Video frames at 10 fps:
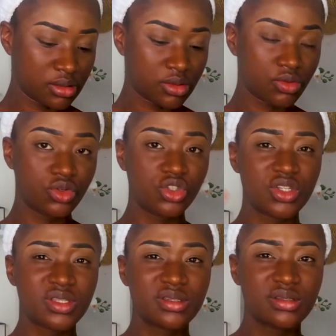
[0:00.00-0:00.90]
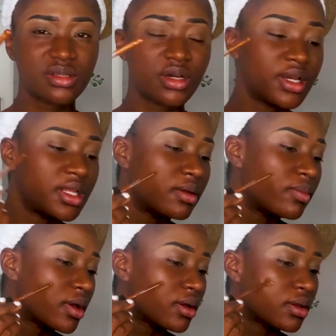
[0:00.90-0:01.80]
so just tiny
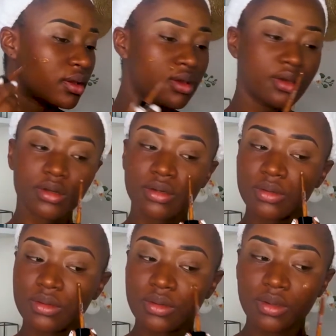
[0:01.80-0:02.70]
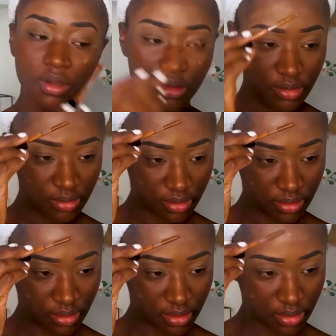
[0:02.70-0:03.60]
bit here,
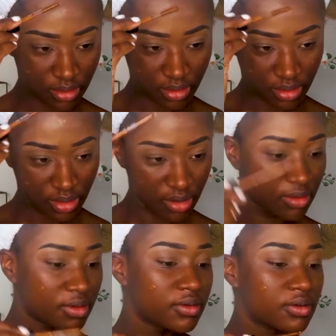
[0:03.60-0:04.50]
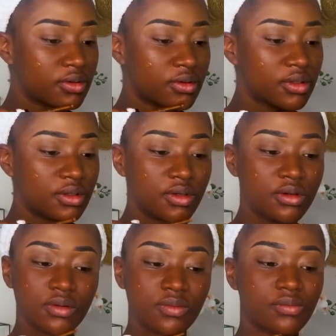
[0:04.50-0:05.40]
and here, and
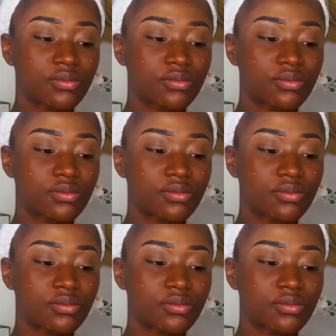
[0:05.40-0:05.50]
here.